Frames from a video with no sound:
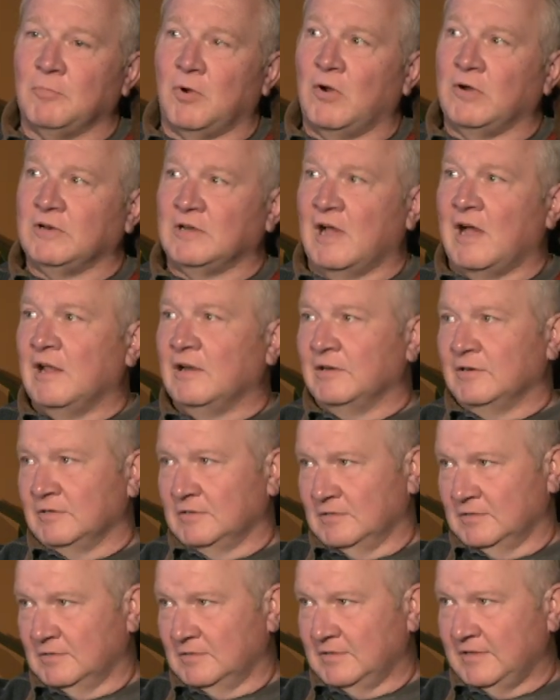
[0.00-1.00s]
Mark Dollar
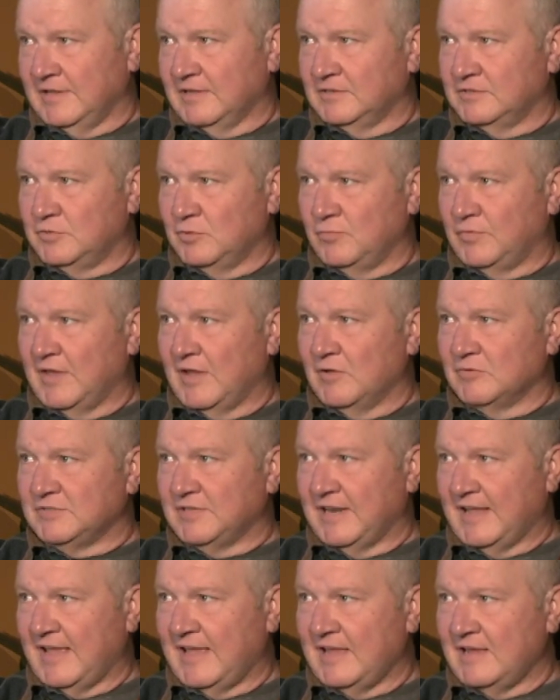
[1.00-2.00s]
in mm -hmm.
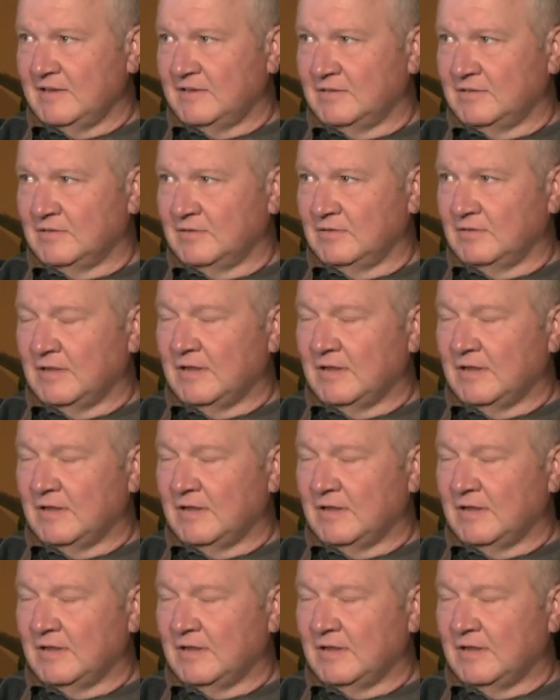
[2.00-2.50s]
2008.